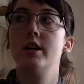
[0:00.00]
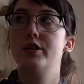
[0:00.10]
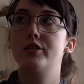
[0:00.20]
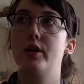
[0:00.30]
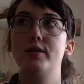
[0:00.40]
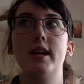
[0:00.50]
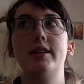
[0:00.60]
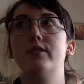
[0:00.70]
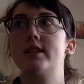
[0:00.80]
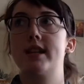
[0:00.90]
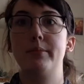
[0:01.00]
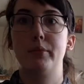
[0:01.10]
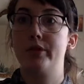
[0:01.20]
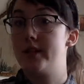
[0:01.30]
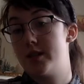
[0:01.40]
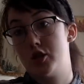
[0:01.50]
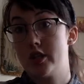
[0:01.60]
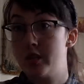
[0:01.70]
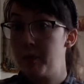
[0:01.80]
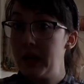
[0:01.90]
So take, for example,
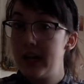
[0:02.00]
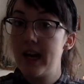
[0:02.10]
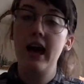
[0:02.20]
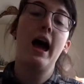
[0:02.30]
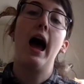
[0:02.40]
desuggestopedia.